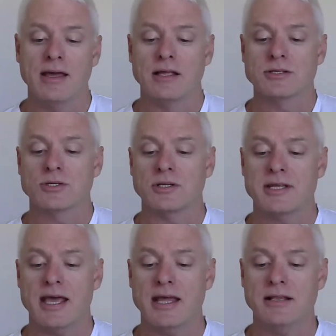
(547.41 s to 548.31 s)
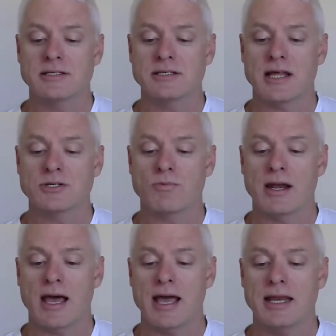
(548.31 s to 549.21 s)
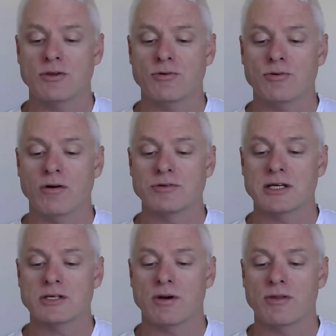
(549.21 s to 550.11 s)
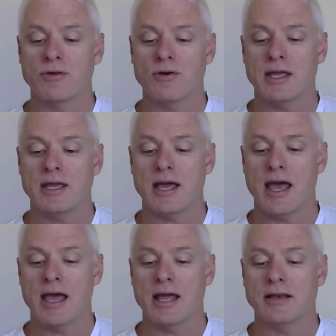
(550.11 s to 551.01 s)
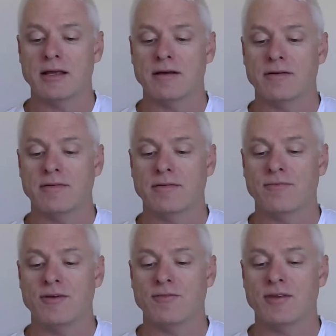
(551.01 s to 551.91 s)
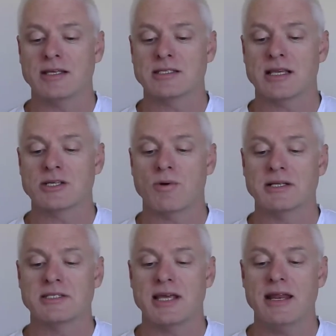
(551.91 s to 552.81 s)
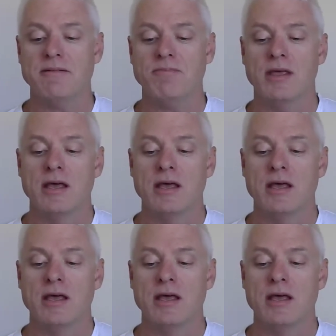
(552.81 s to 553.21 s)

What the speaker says: It's got 10/180, 12/130, and 15/110.